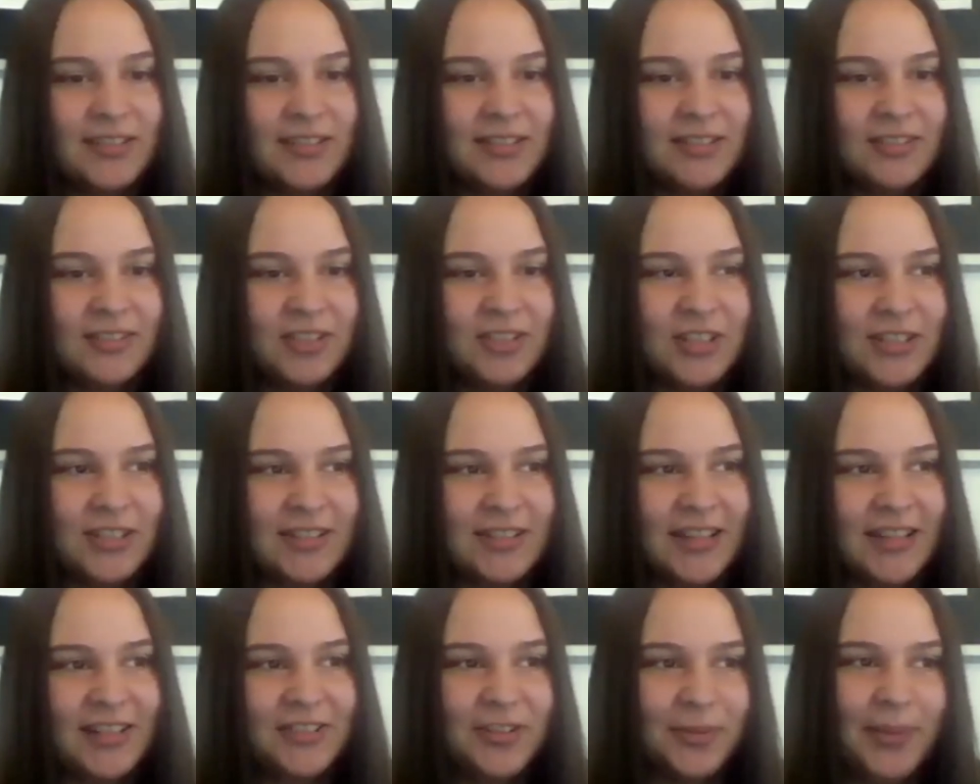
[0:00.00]
She
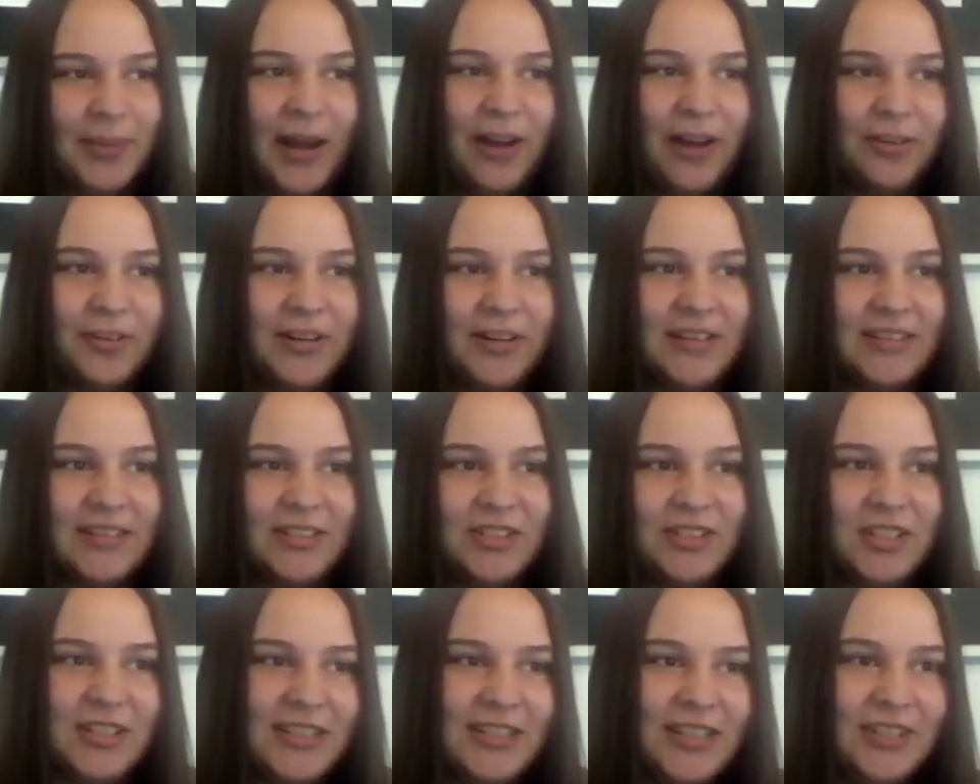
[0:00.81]
sets her boundaries and
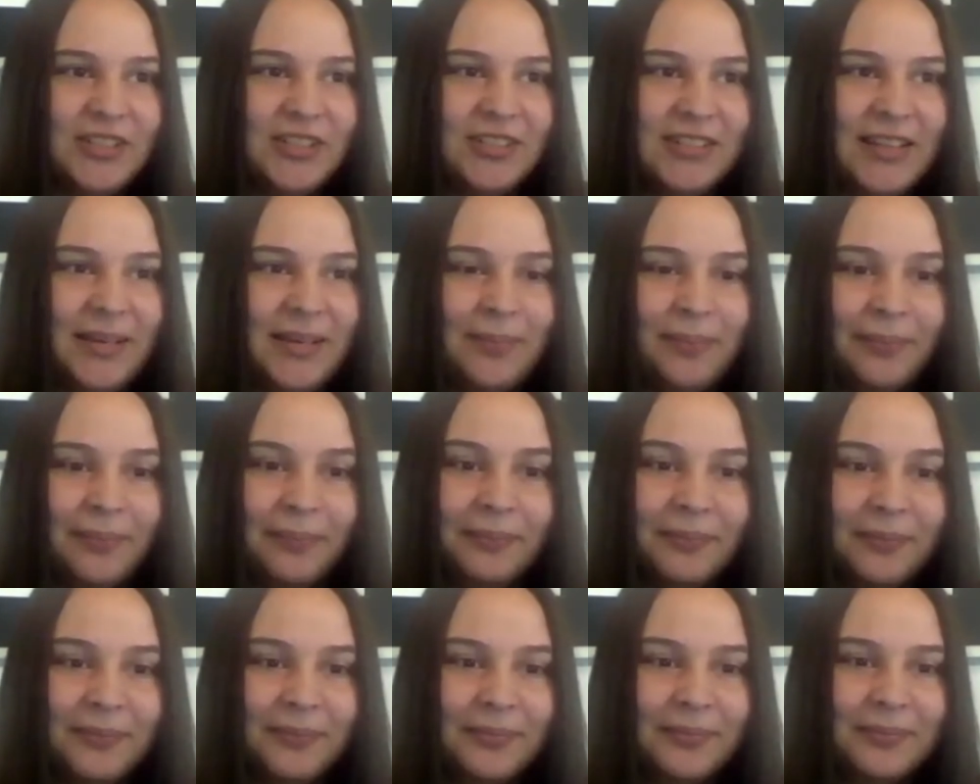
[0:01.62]
she teaches them,
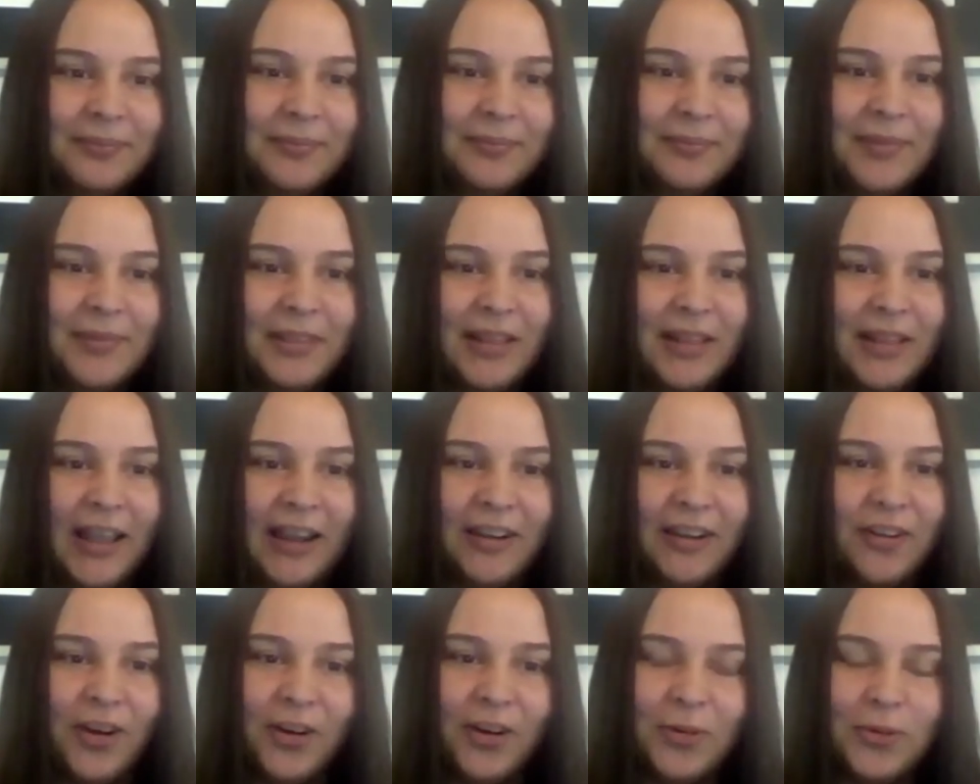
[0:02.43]
like,
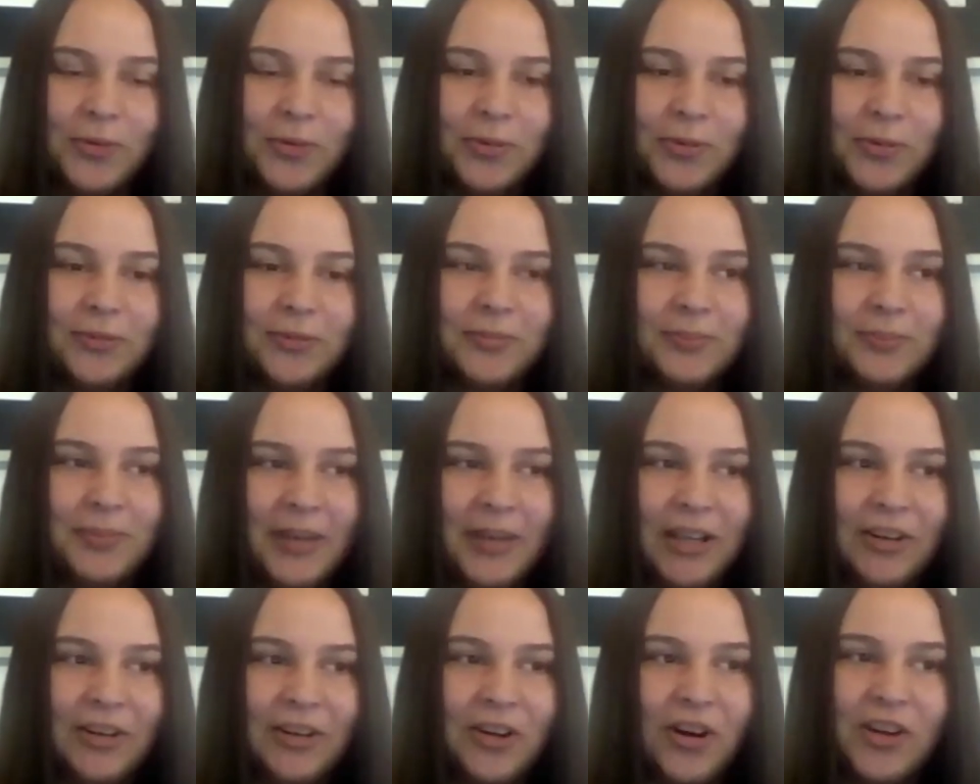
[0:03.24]
not all
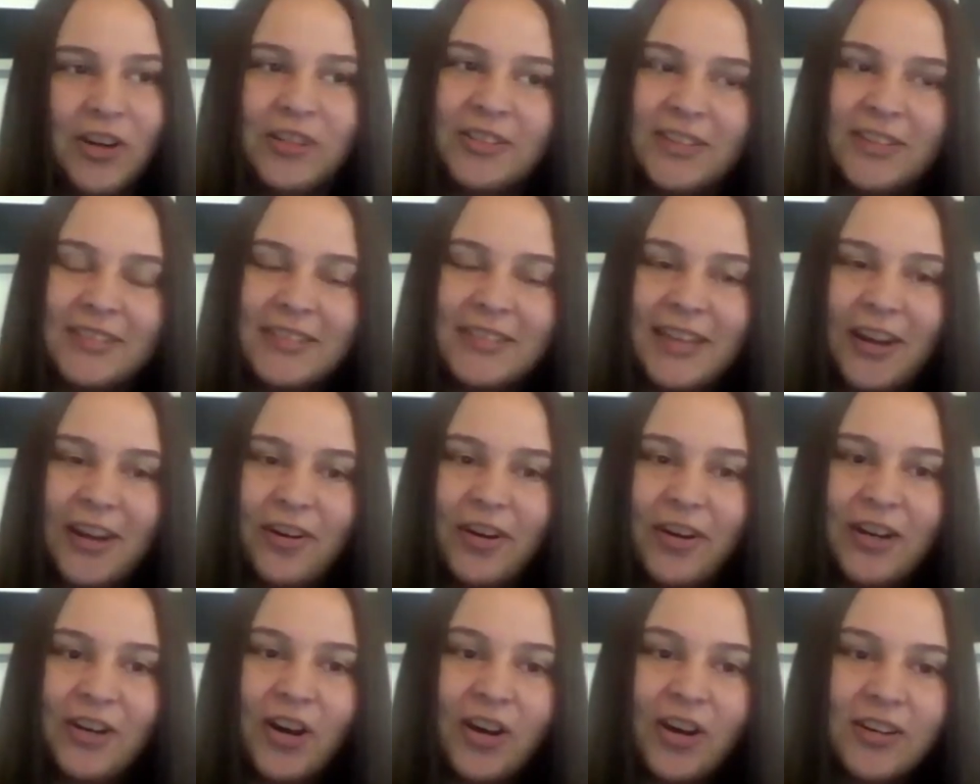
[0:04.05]
big dogs are scary
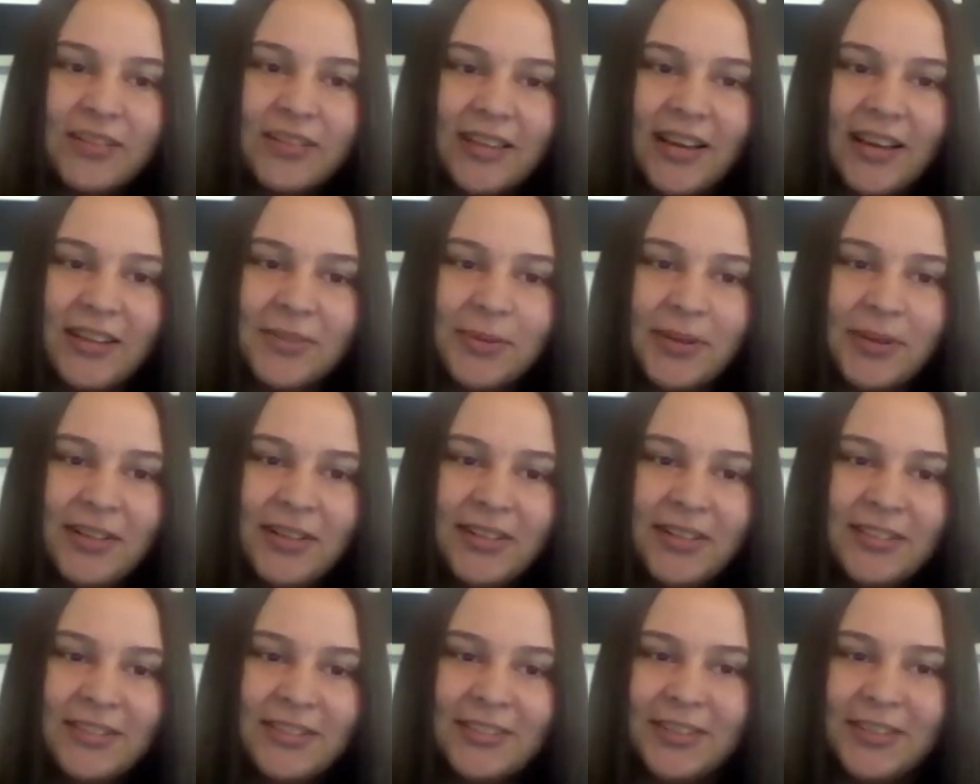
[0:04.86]
dogs as
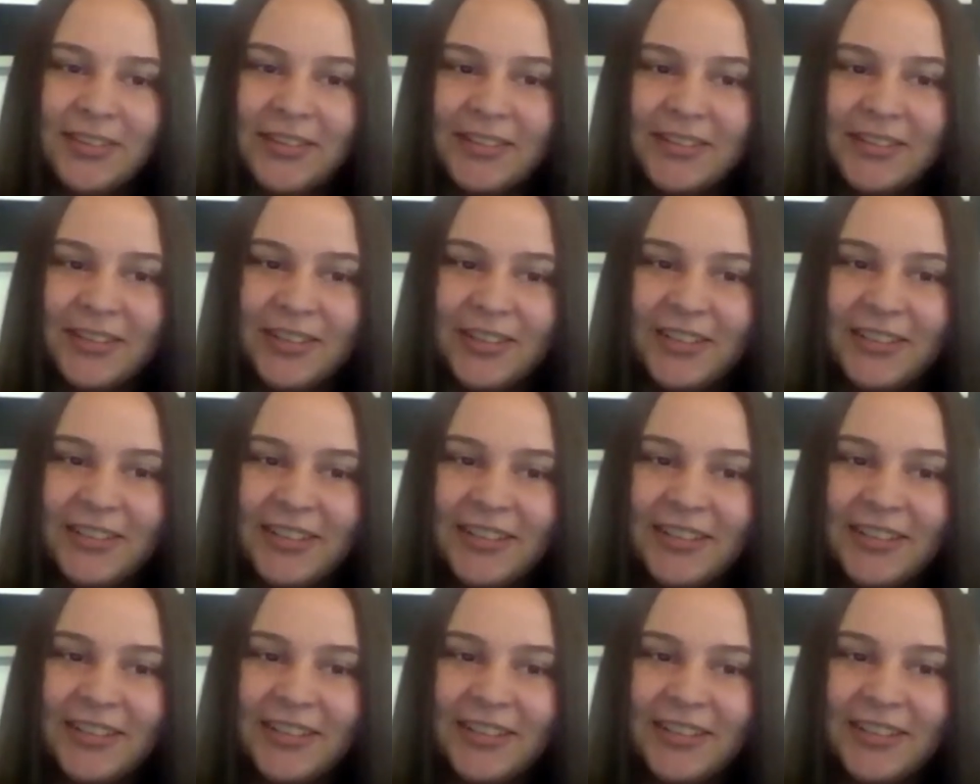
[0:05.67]
well, so it's good.